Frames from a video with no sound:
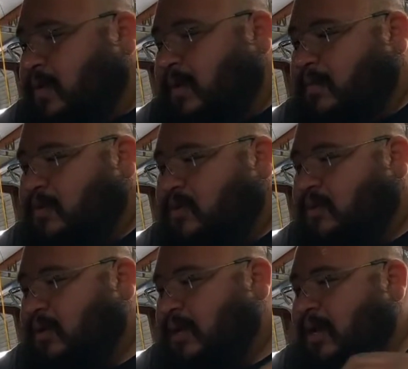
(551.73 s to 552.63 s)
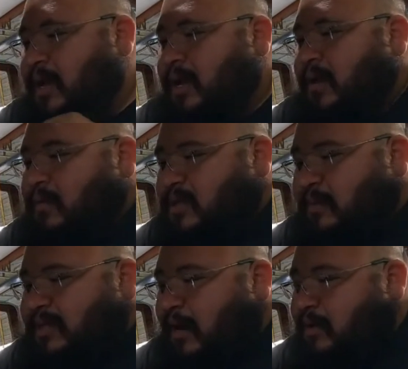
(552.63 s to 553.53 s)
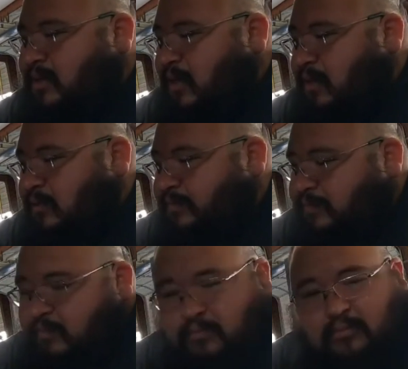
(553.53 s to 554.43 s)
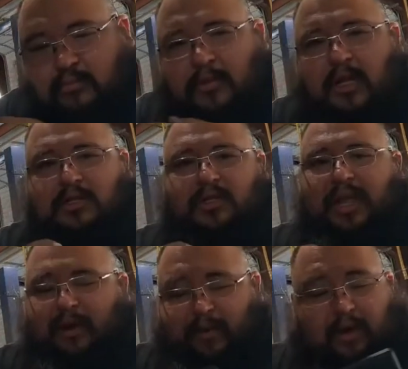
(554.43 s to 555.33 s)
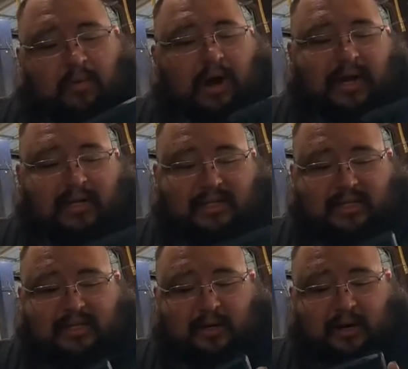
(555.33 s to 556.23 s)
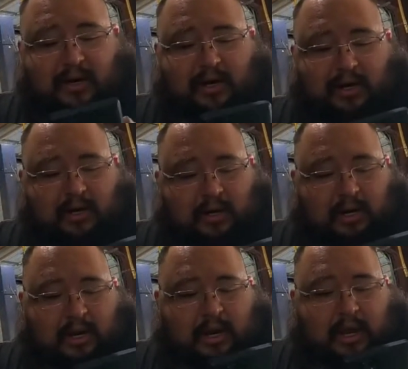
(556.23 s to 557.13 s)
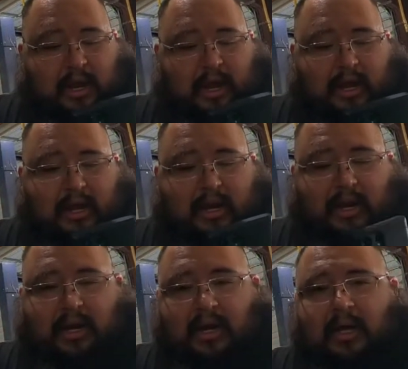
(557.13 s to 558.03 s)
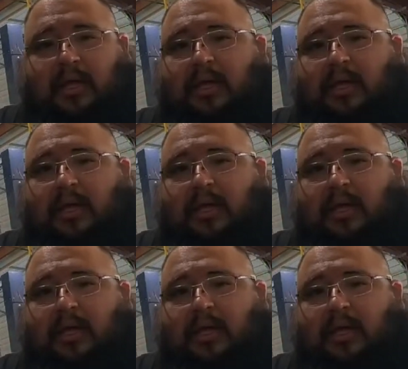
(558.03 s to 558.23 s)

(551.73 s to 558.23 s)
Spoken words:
What up, Boso? What's up, Towers? So yeah, we gonna walk out to this car, and I'm